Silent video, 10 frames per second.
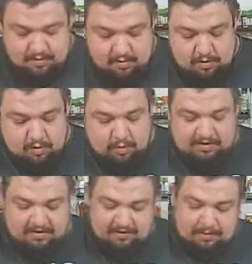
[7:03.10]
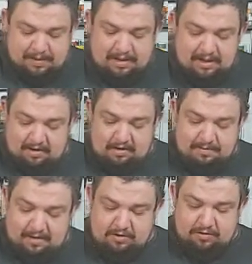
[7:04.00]
We're going to whisk this up a little,
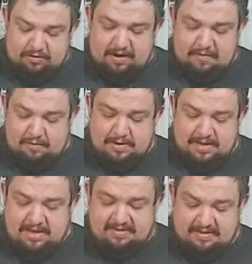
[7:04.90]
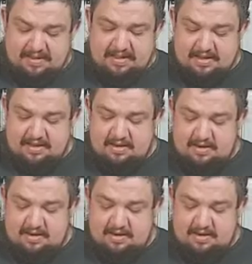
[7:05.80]
make sure everybody gets in there,